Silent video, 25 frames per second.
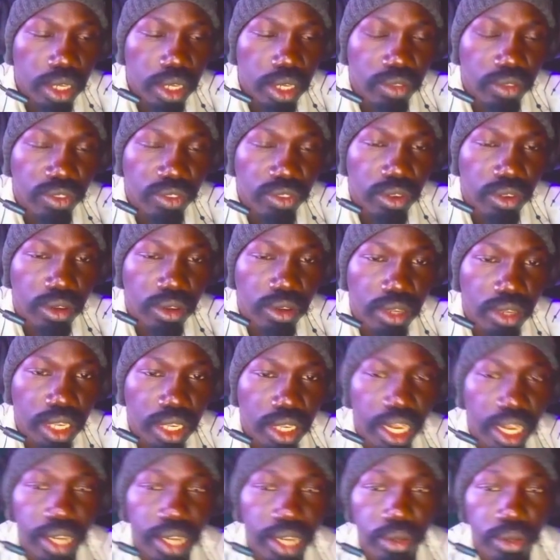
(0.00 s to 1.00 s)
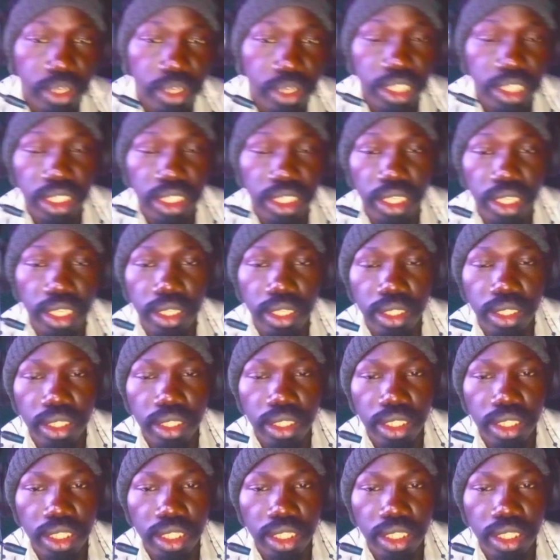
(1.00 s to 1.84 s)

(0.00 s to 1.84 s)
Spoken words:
for addressing